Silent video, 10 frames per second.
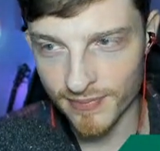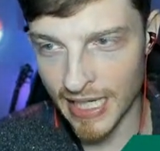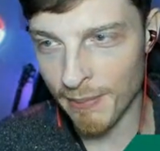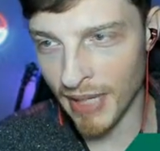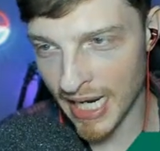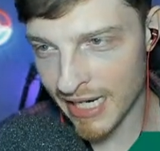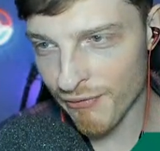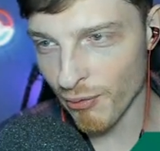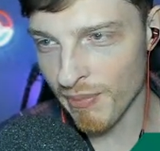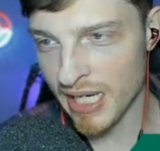And mine,
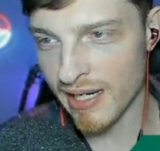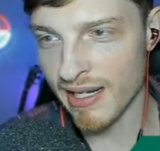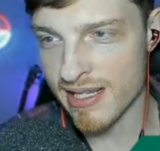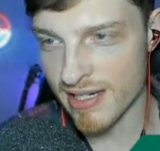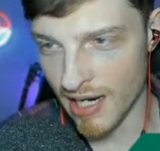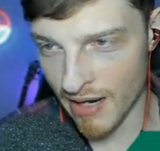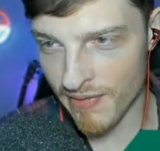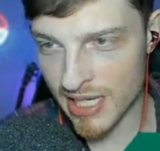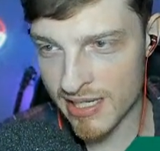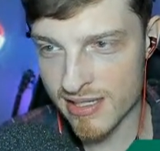for me, is
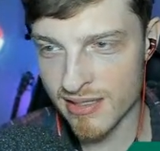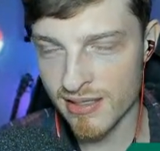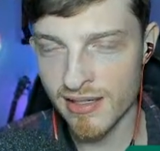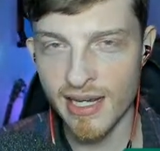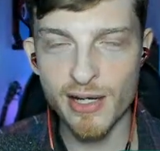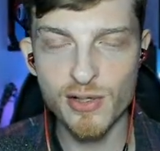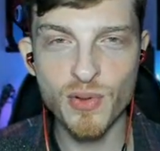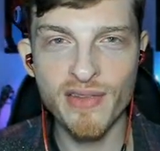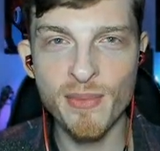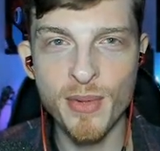obvious. It is
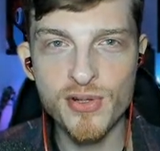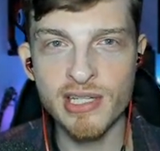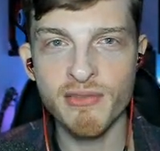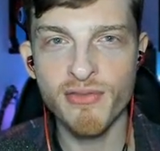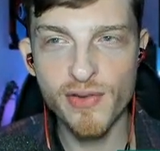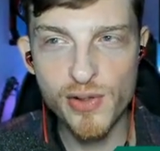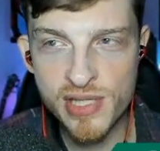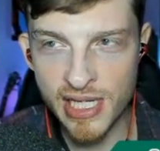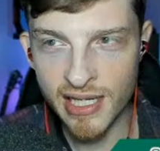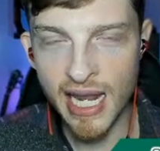one of the most
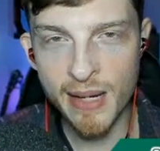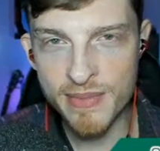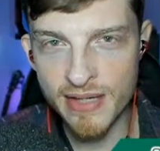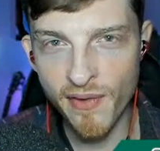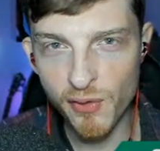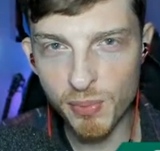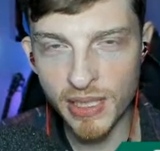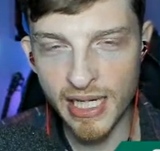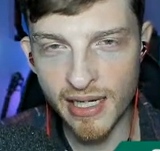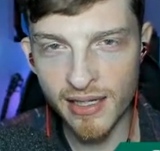confusing games I've ever
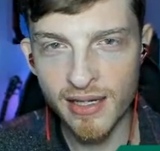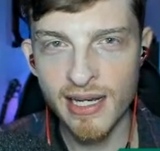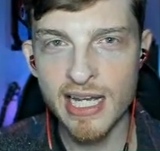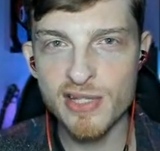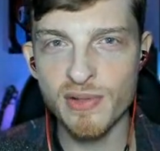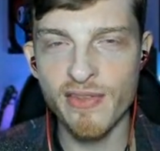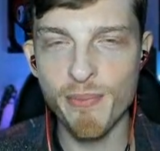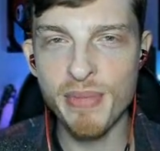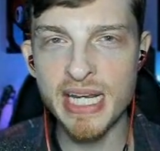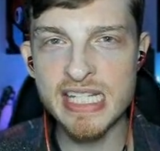played. It's one of the
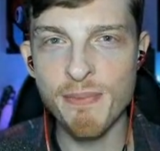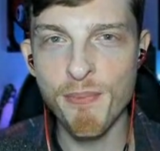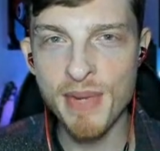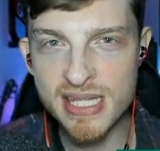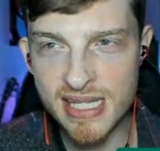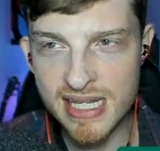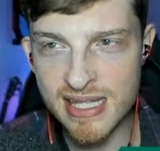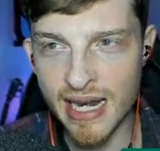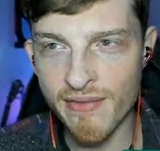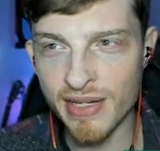biggest misses
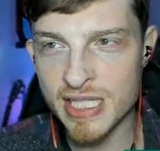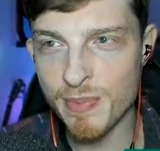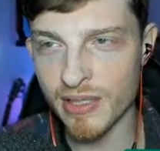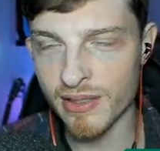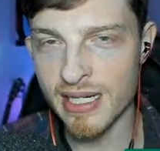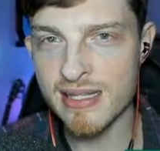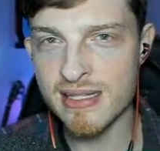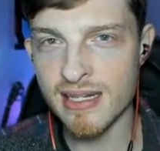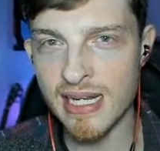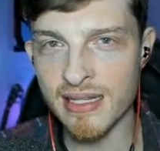that I've
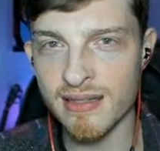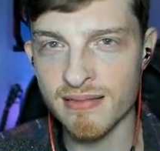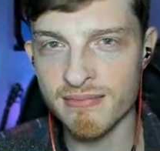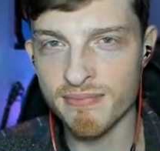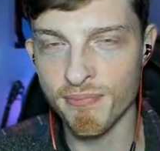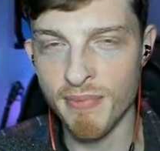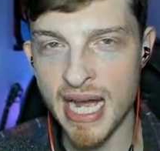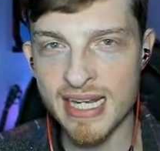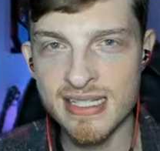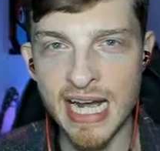experienced in
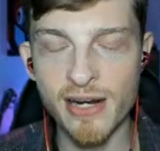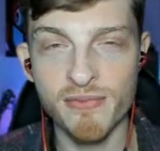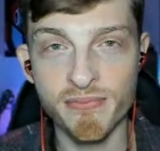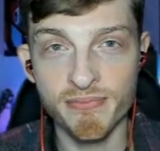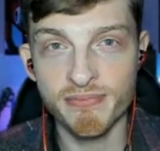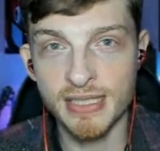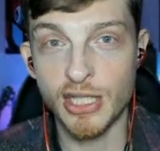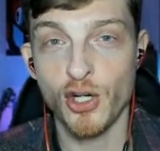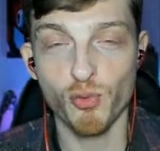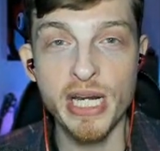my entire
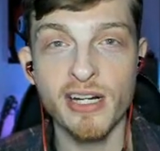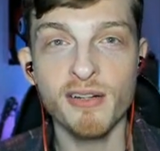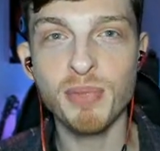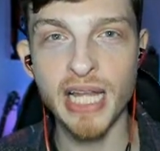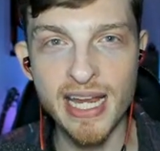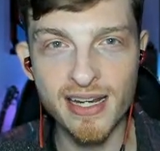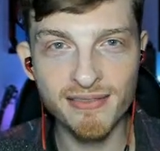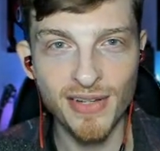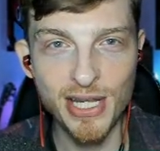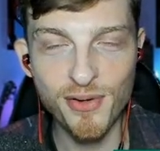career
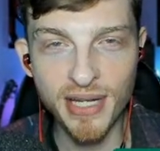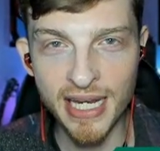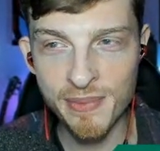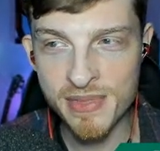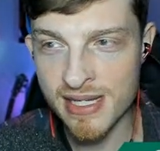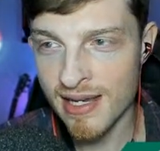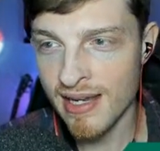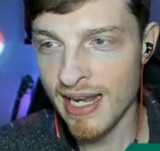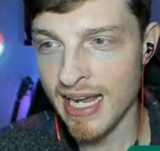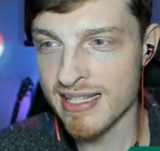playing video games.
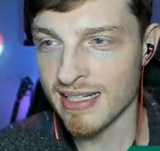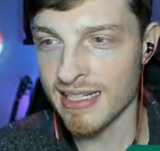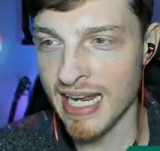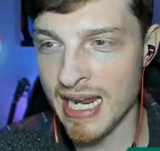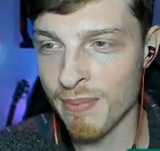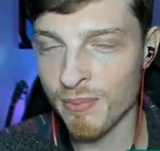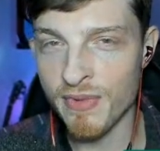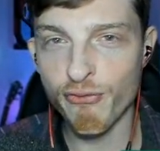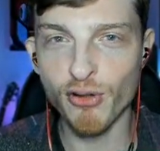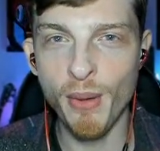It's a game
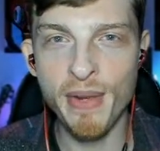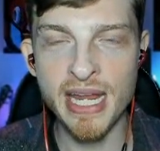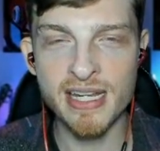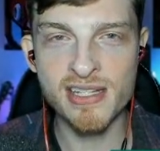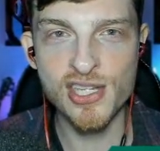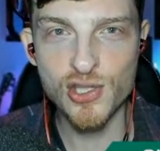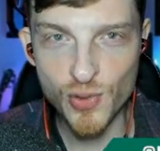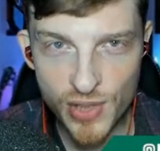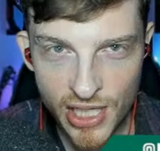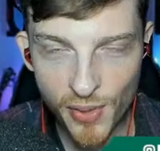from a
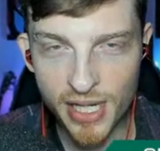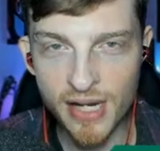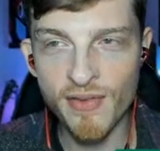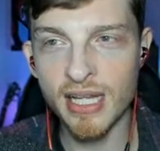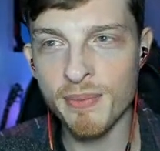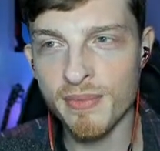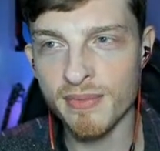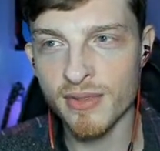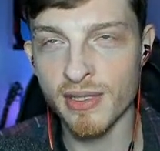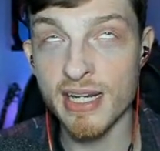studio and
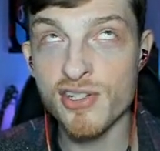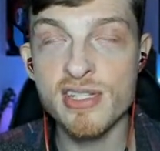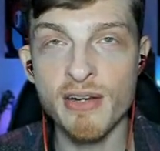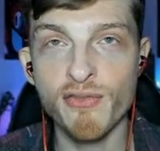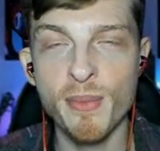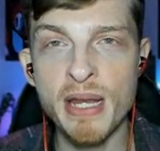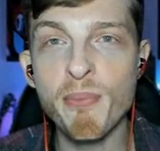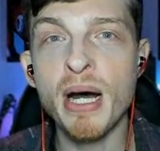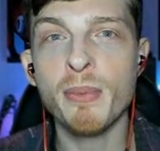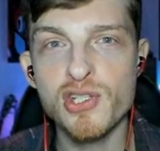from a
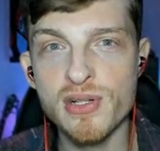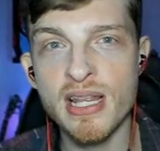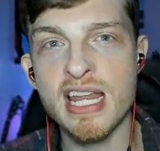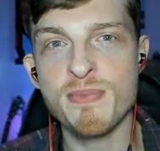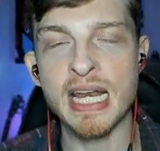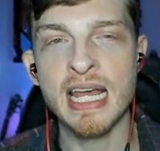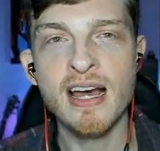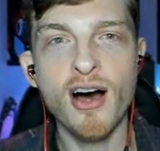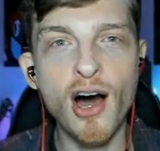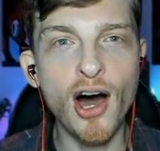publisher that has been
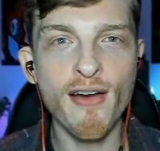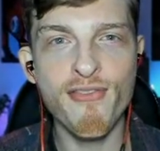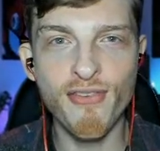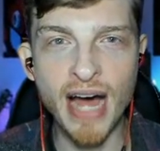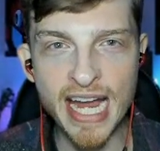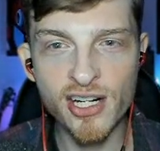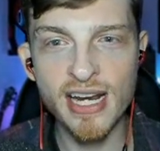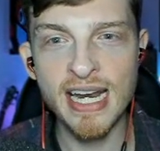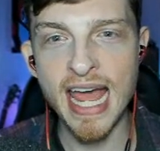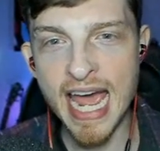on fire
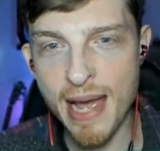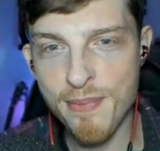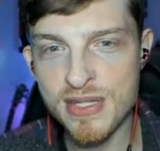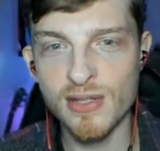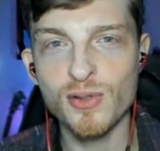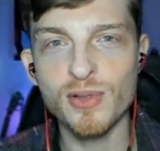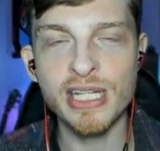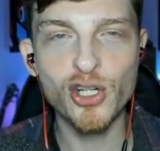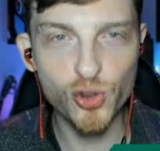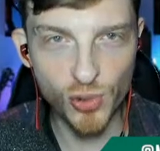and
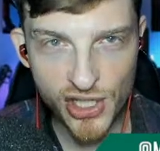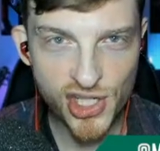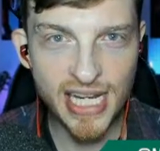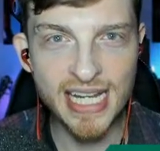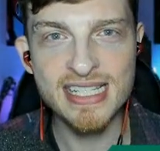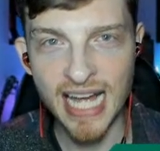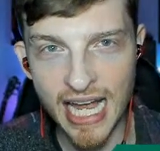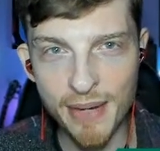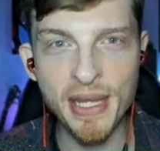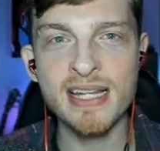absolutely crushing it
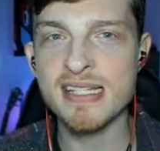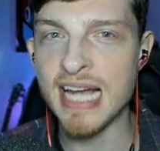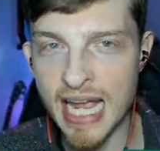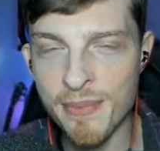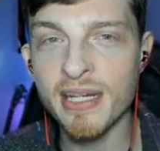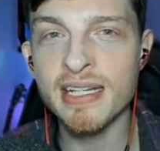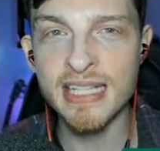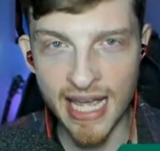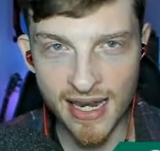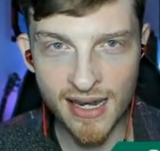time and time
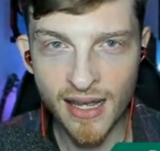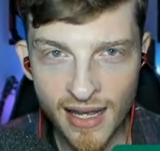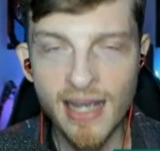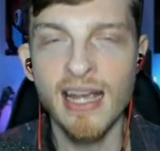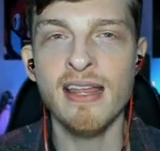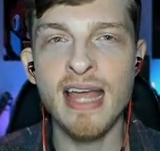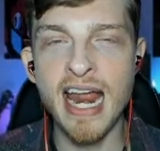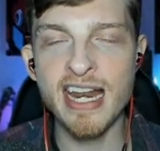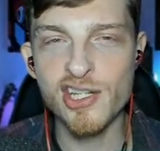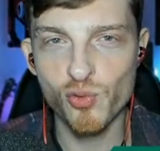again, and
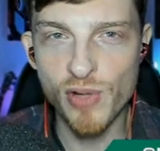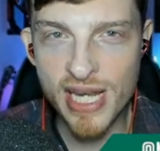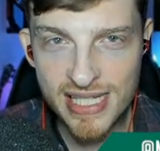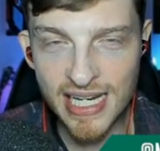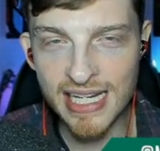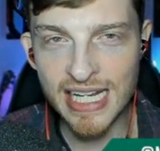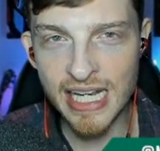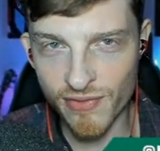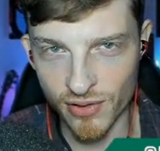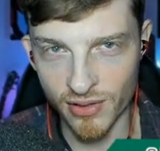that is Resident
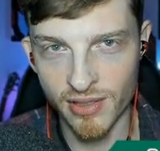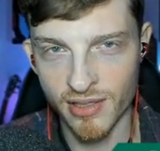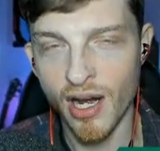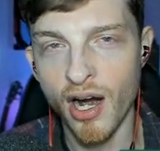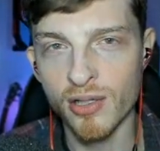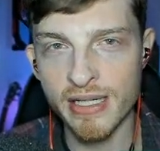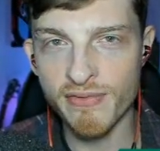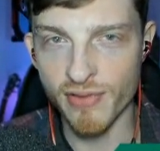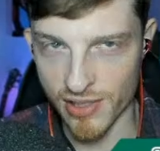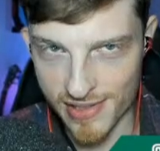Evil
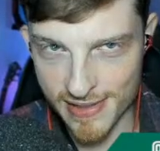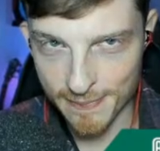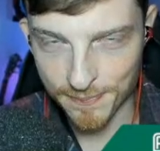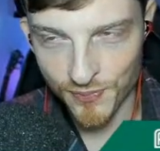Re:Verse.